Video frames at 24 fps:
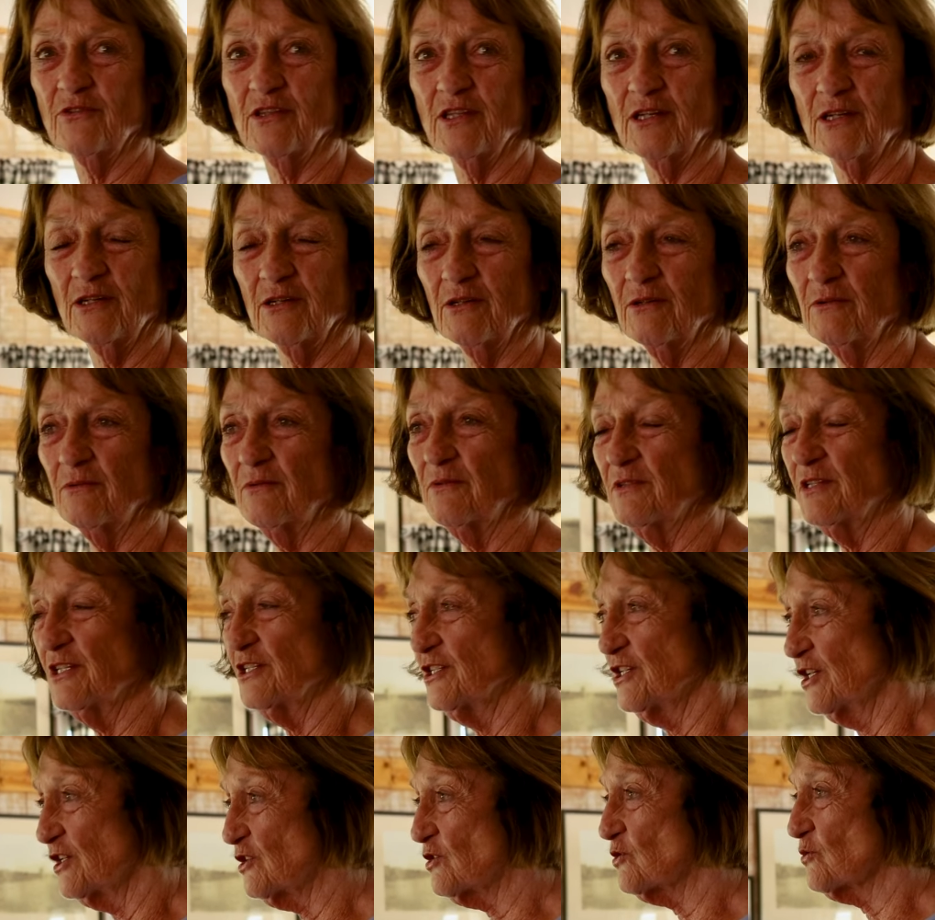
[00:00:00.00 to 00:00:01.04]
the
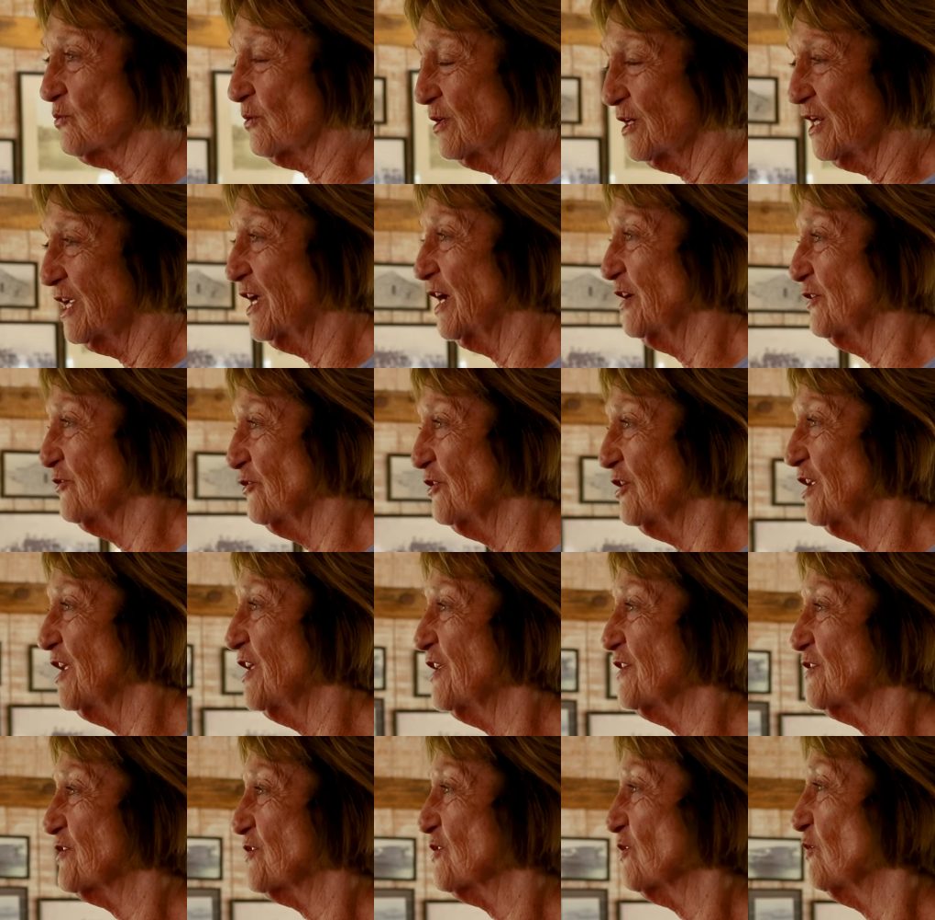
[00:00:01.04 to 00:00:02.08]
ditch running
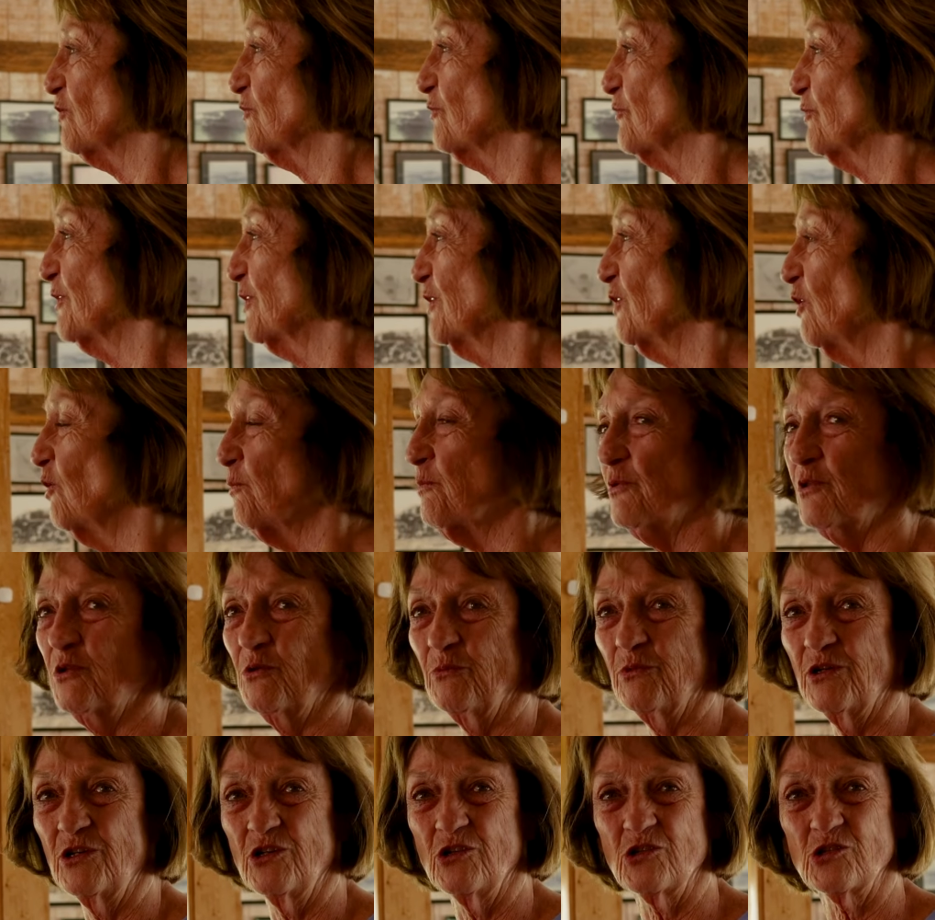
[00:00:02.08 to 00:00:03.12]
underneath, so if we open the
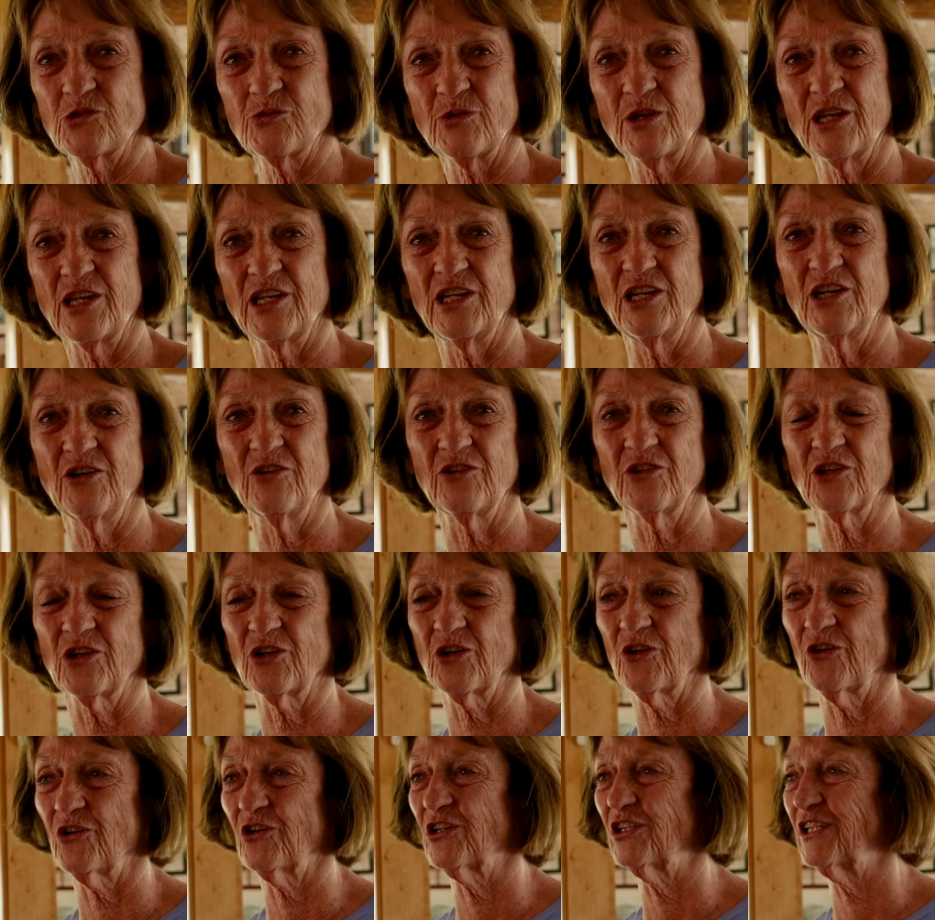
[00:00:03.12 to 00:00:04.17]
windows, we can hear the
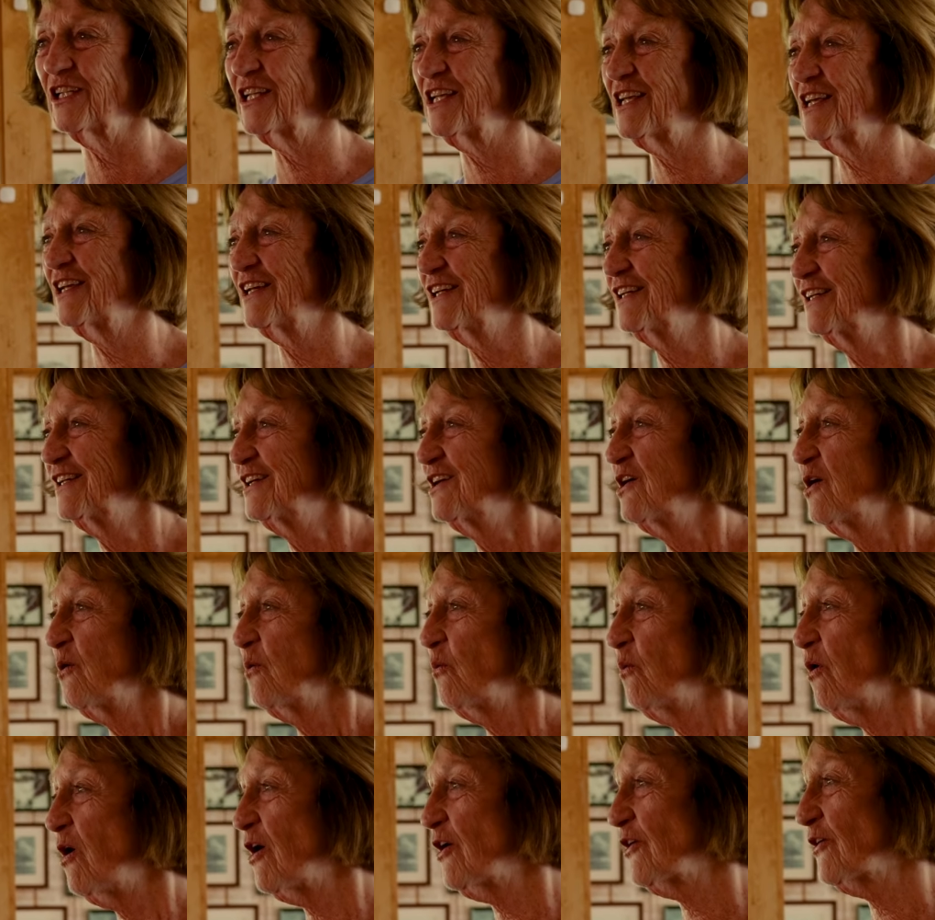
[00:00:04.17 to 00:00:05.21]
gurgling
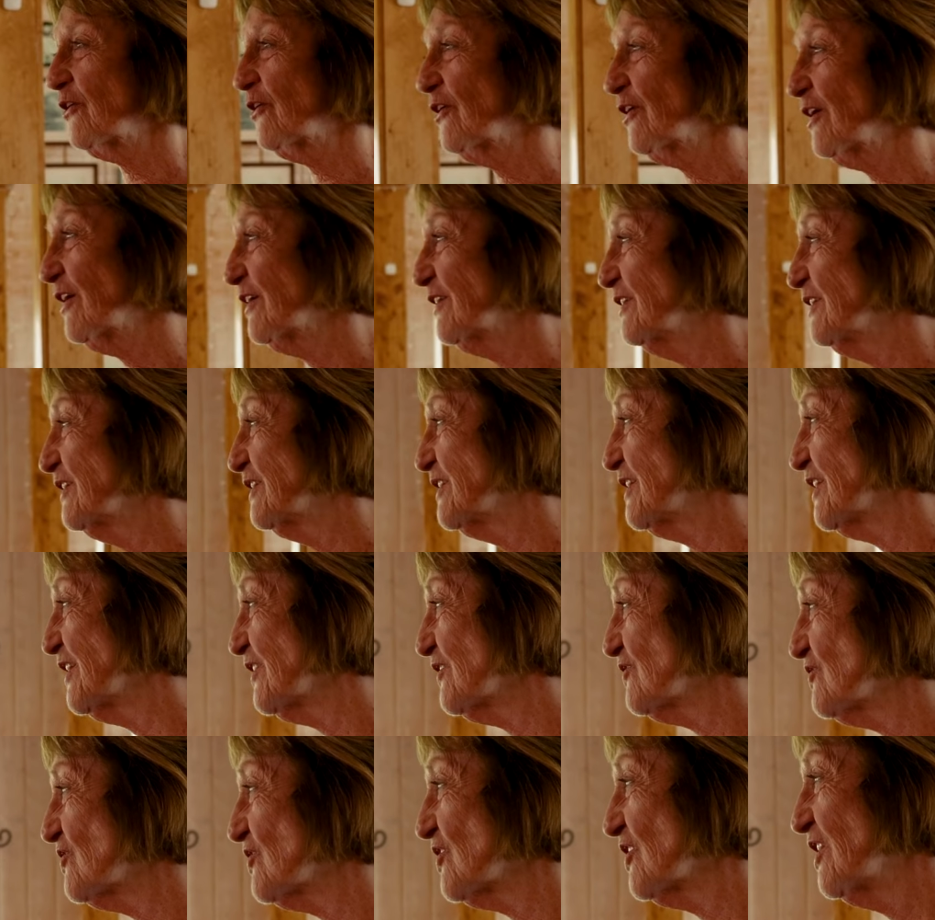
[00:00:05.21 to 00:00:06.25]
water in the
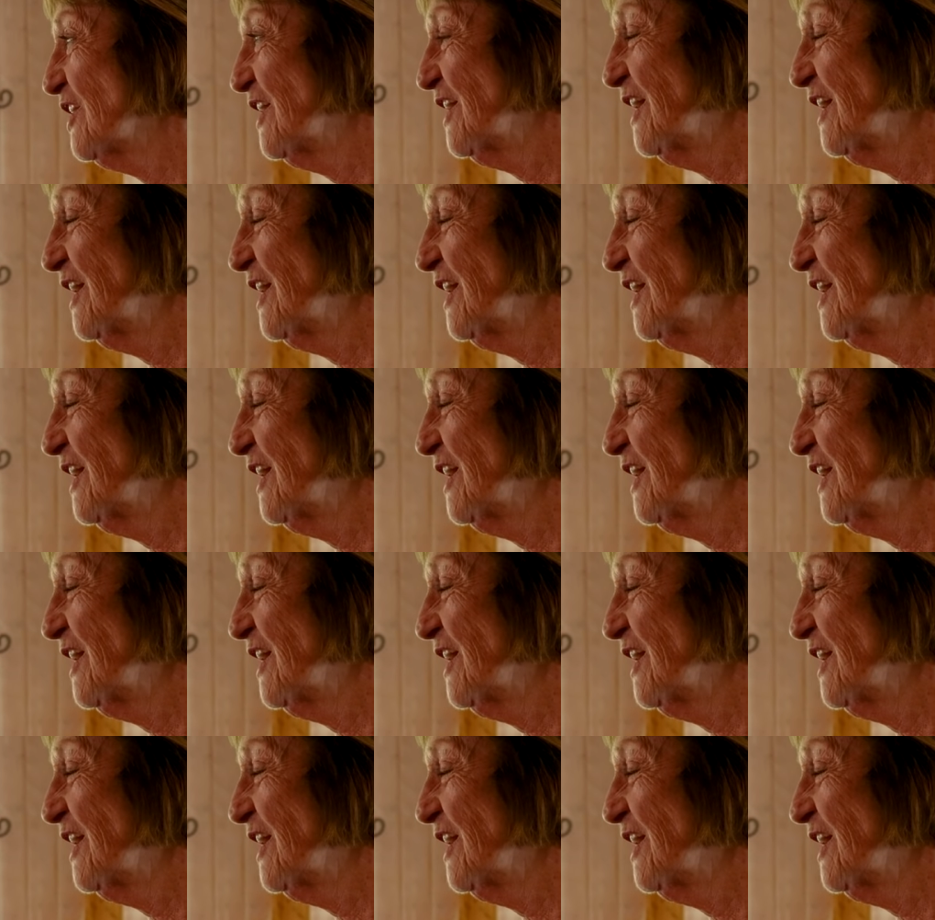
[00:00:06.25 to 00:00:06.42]
ditch.